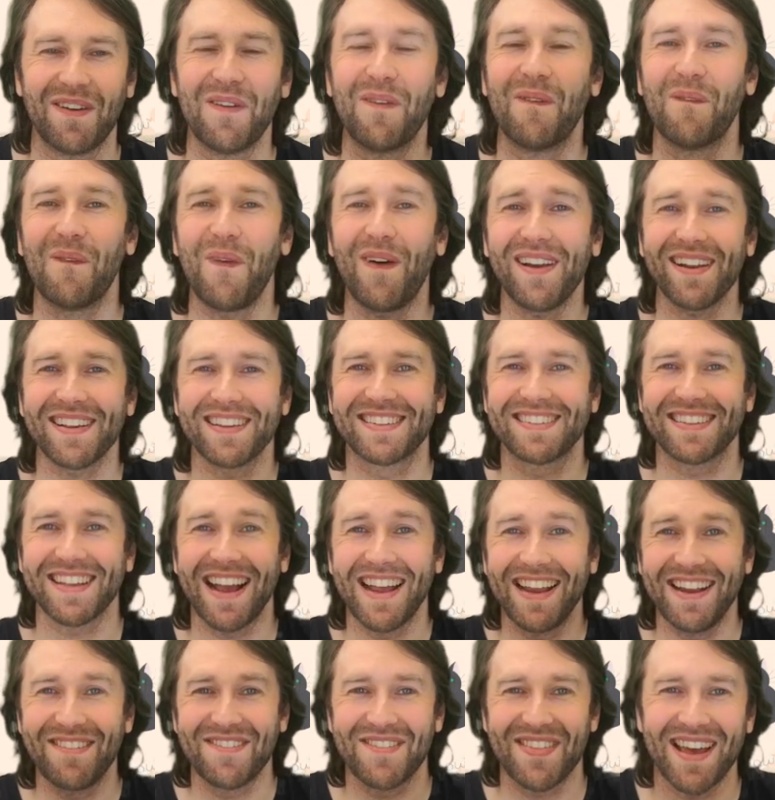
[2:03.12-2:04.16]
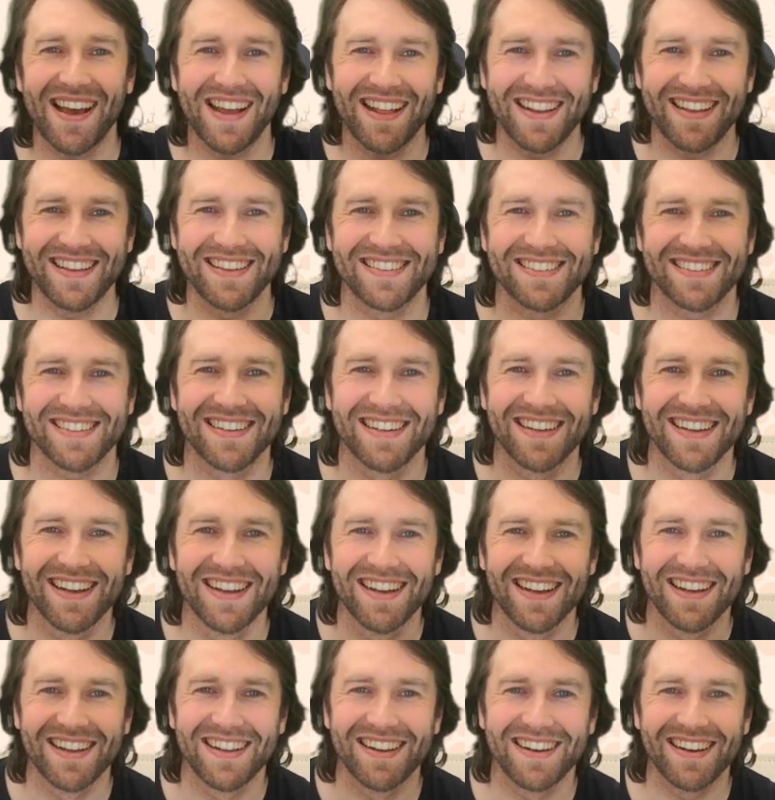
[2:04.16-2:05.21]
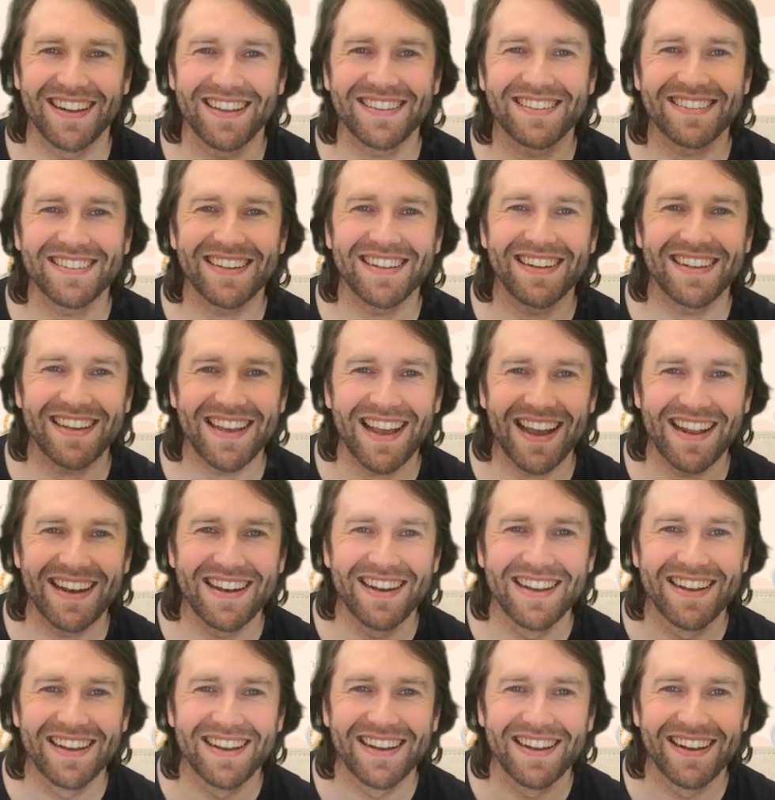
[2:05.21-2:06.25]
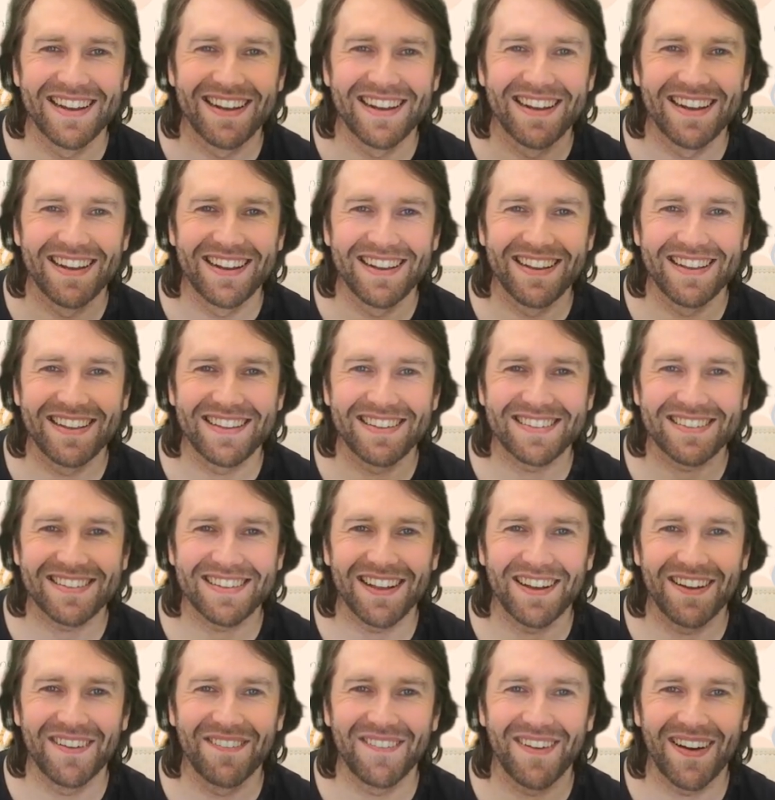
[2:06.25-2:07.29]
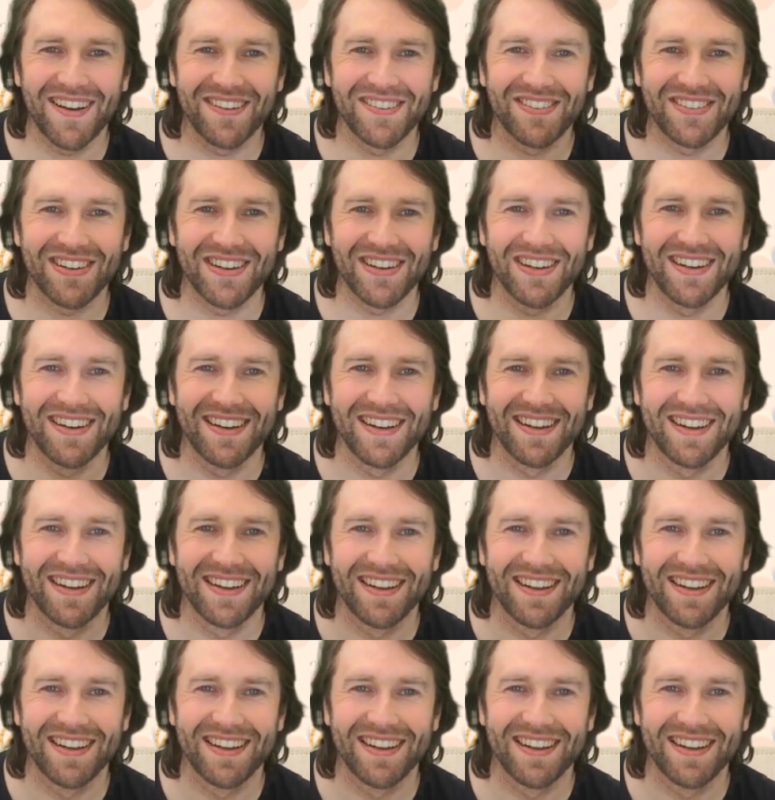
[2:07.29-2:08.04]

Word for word: What a save that is. Let's see it again in slow motion.